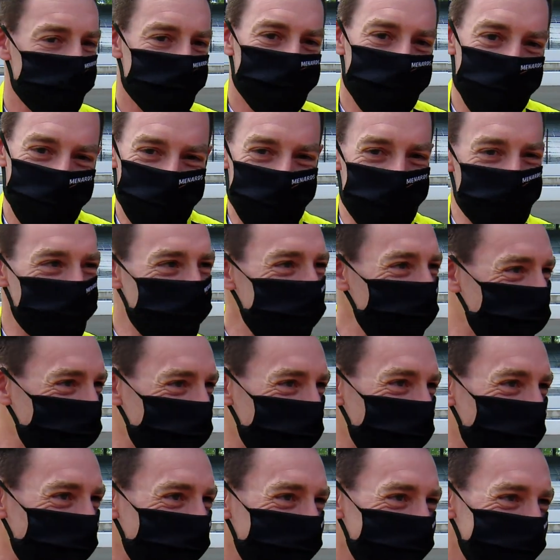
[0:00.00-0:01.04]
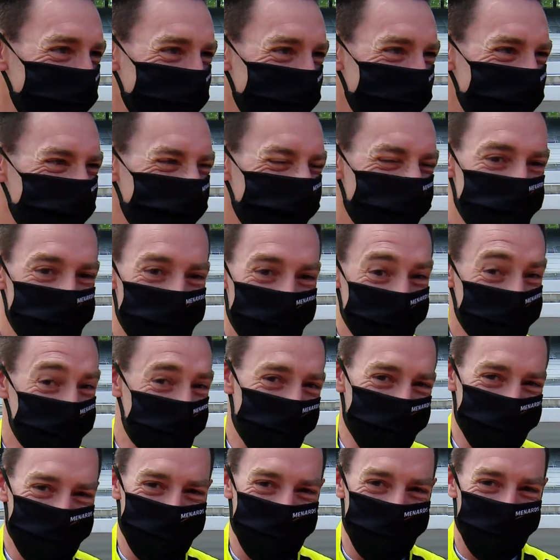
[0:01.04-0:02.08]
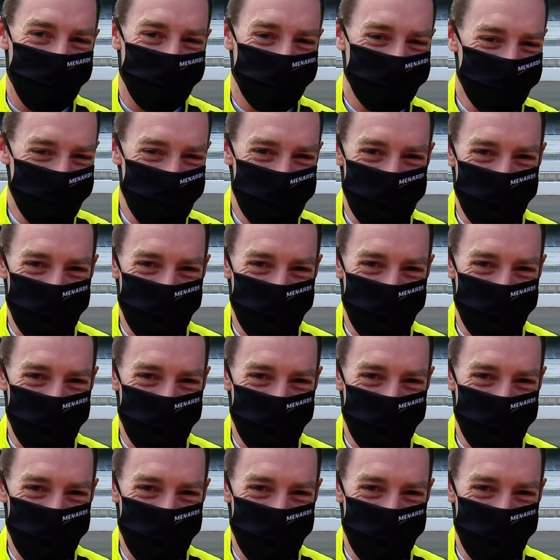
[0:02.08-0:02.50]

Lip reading: Now, I've got that picture in my dresser